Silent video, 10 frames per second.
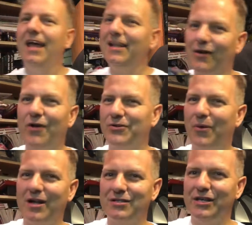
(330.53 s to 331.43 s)
It's hard to
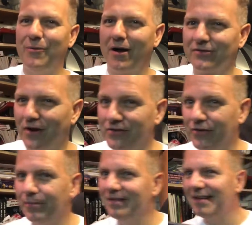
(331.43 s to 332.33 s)
watch the Ewoks
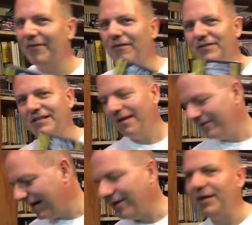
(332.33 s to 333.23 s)
cartoon, but it's
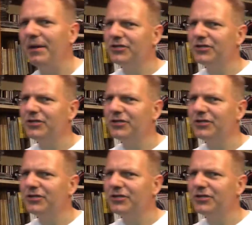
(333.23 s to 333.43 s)
every now and then.